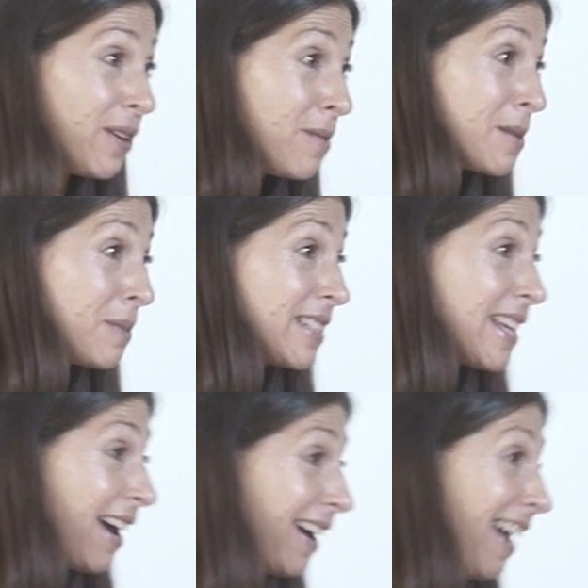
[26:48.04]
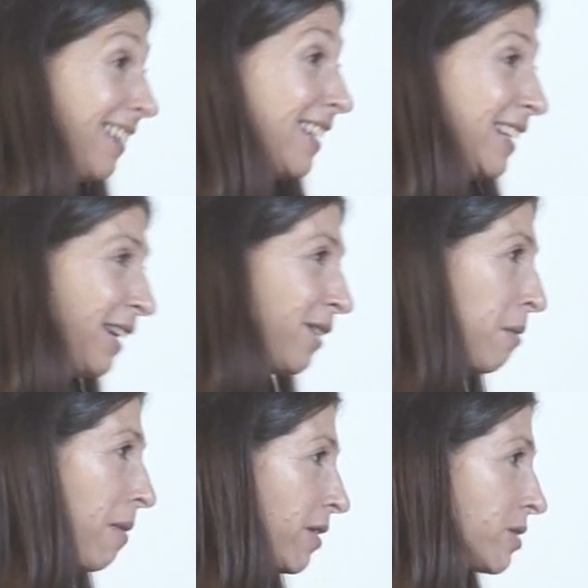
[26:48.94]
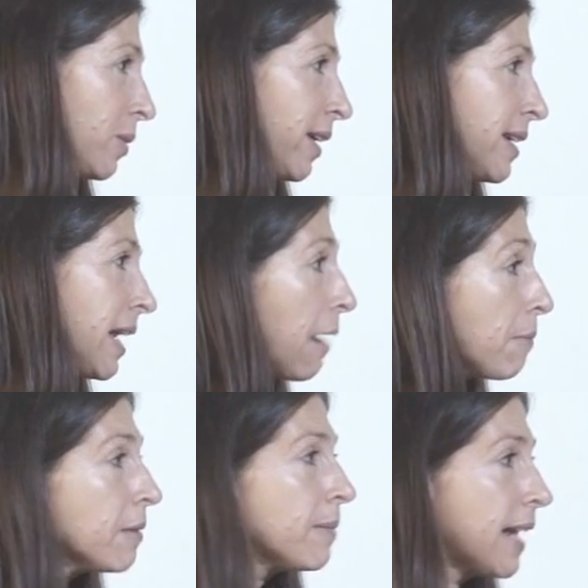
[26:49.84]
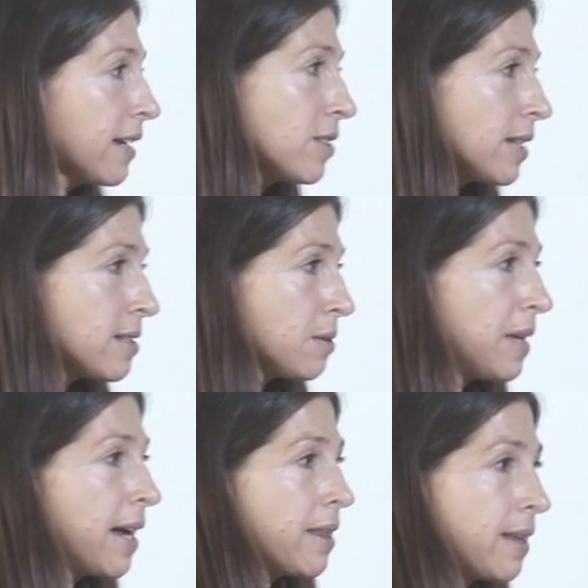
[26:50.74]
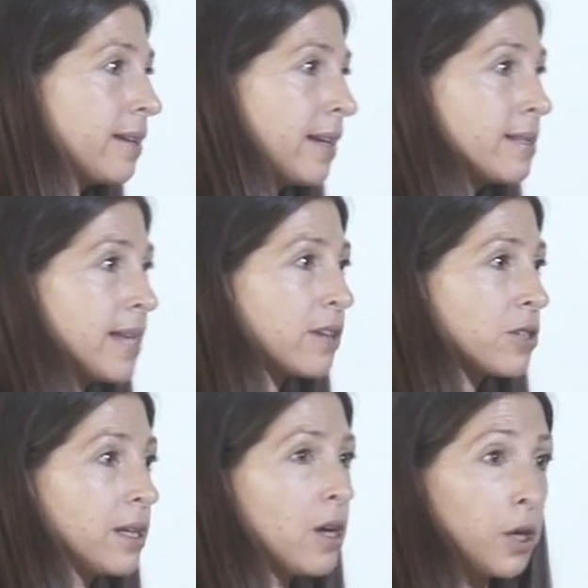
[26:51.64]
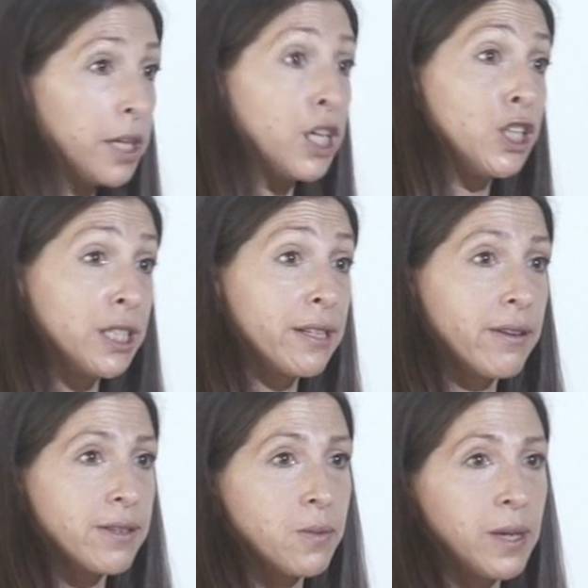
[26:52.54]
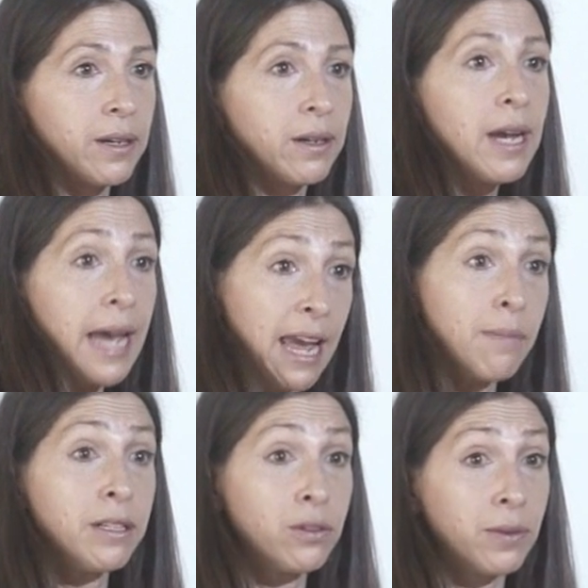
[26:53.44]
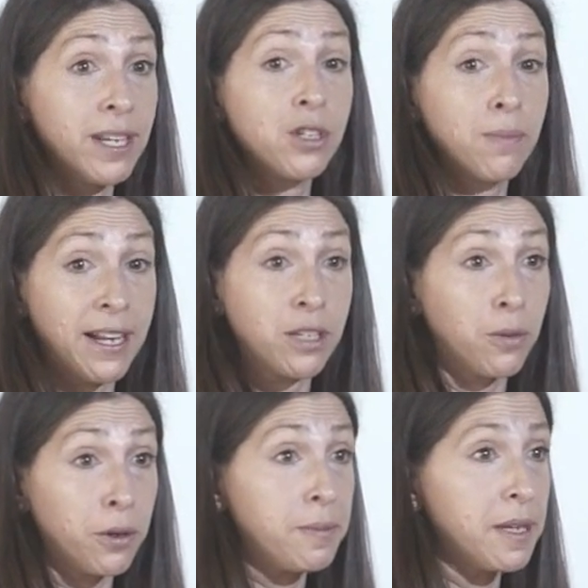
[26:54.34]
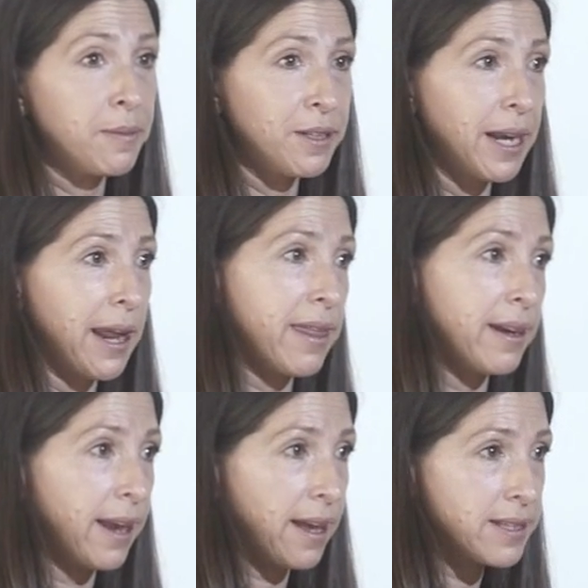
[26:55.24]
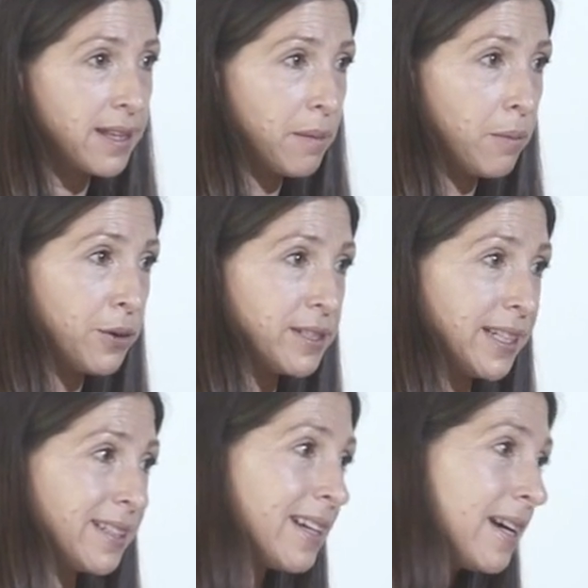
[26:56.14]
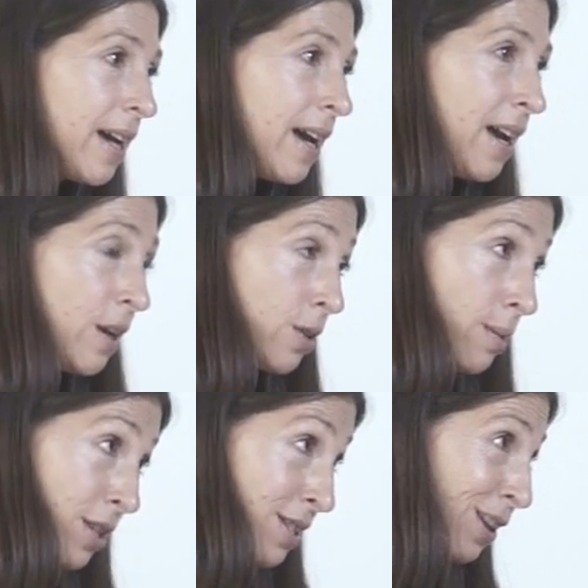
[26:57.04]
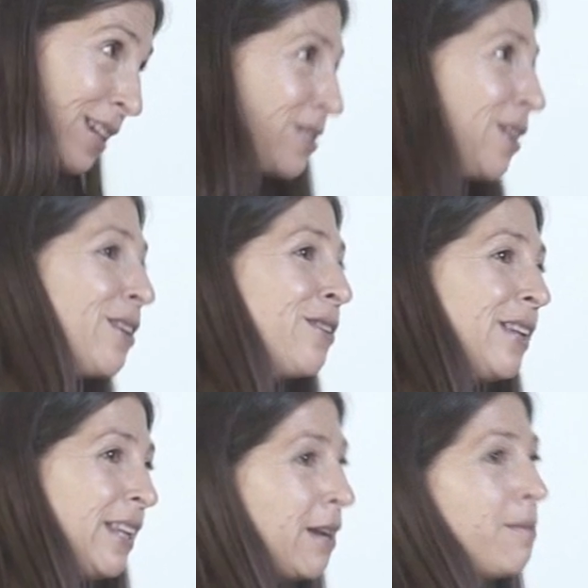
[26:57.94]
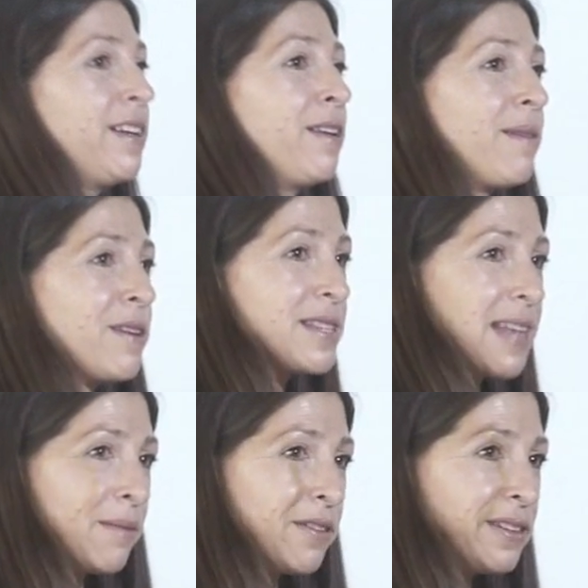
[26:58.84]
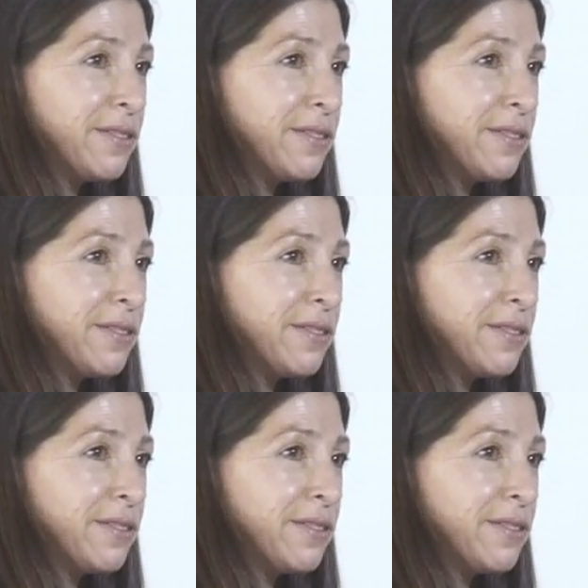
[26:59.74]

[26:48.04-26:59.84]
films a bit unclear about where it happened but actually to me i think that's actually only good because we are able to reach much more people and i think that's the important so i'm just going to tell you a little bit about some of the